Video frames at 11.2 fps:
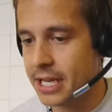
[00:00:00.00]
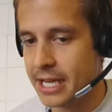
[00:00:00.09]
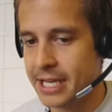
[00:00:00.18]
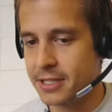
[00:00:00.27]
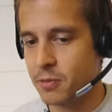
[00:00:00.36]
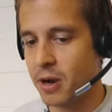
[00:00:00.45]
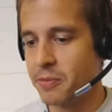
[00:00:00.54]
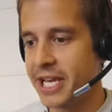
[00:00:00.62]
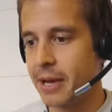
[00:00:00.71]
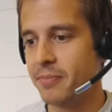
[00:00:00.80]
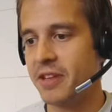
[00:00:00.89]
And, and that's why we
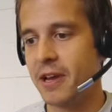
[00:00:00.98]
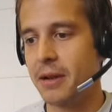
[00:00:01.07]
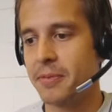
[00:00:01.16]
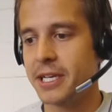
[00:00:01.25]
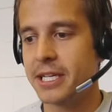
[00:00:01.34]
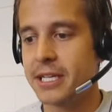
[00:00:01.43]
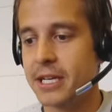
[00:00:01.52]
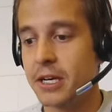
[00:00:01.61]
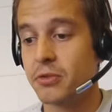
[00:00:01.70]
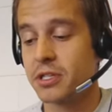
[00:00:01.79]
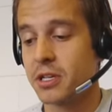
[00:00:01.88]
kept developing it. And
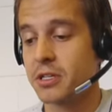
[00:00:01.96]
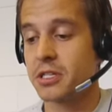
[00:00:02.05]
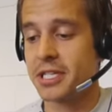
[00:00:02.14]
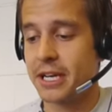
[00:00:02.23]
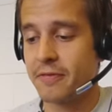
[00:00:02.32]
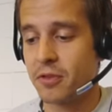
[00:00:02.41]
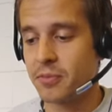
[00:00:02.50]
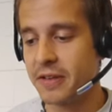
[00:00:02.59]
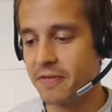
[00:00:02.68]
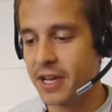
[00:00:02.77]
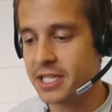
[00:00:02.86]
I also understand from
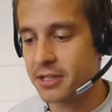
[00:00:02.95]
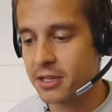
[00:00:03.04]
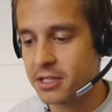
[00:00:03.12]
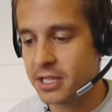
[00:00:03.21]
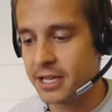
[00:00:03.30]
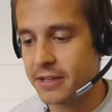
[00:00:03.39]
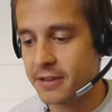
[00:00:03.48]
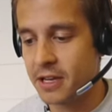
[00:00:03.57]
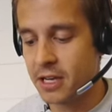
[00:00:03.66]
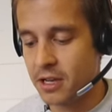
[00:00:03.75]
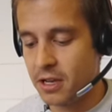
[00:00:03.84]
the investors that
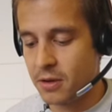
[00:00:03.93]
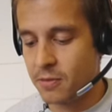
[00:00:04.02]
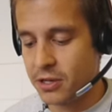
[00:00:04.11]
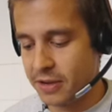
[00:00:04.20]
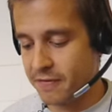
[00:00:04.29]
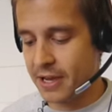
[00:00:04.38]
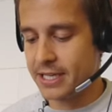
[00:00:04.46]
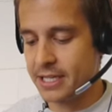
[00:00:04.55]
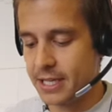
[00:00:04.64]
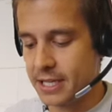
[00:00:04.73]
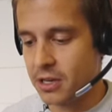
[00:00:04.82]
when you
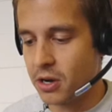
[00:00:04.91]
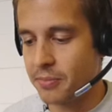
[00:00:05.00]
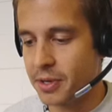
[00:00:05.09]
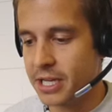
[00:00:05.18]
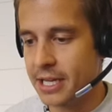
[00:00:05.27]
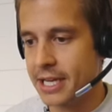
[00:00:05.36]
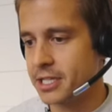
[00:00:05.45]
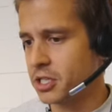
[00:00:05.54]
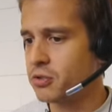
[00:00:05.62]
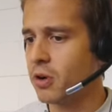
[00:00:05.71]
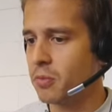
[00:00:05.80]
invest in a company that has
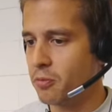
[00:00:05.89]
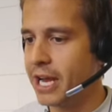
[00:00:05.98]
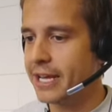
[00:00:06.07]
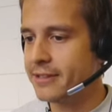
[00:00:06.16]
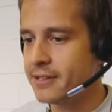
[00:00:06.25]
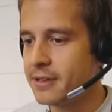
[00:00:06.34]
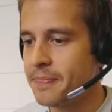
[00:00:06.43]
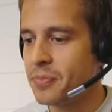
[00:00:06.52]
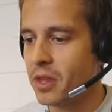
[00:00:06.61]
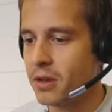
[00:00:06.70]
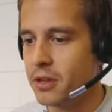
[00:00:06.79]
a strong brand,
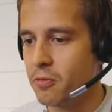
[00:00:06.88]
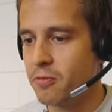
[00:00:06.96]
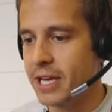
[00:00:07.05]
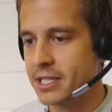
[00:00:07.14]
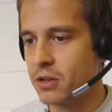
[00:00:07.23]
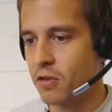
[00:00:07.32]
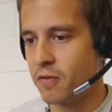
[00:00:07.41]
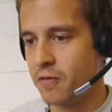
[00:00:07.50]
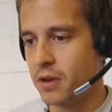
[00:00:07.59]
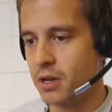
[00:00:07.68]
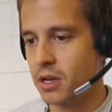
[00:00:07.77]
the risk
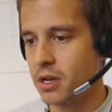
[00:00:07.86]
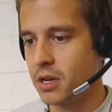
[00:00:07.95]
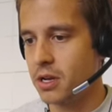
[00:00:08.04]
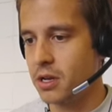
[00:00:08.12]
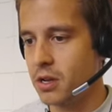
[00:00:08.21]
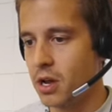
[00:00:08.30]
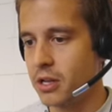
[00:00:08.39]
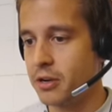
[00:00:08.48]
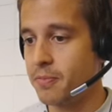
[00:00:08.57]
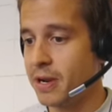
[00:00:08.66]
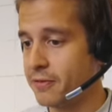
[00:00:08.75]
of uh,
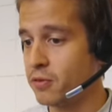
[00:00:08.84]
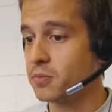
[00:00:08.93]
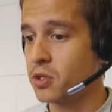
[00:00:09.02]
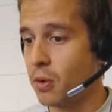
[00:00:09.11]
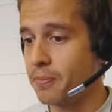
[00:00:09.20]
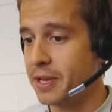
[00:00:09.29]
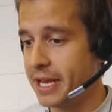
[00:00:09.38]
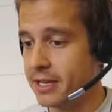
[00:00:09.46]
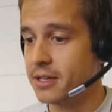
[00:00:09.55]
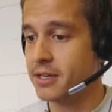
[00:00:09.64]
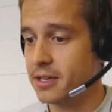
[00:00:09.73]
other platforms
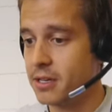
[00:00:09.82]
copying